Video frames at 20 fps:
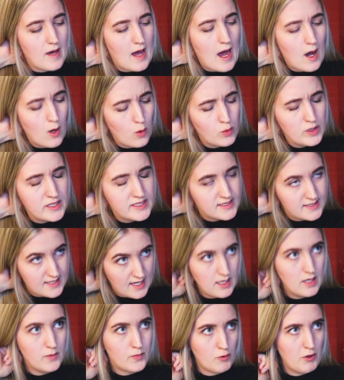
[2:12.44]
how we
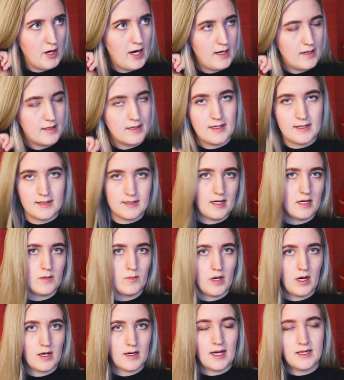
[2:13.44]
celebrate in
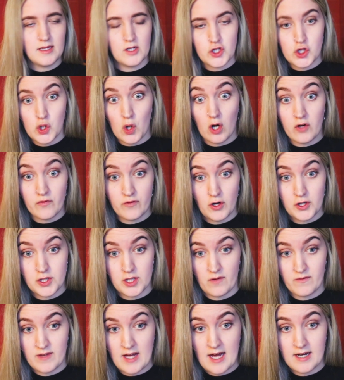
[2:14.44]
Denmark. And the short version
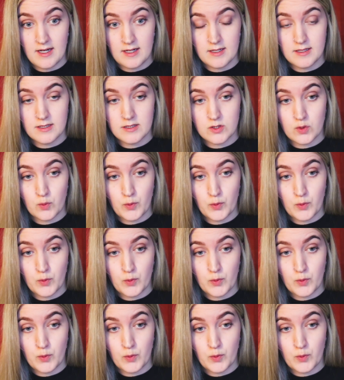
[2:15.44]
of that is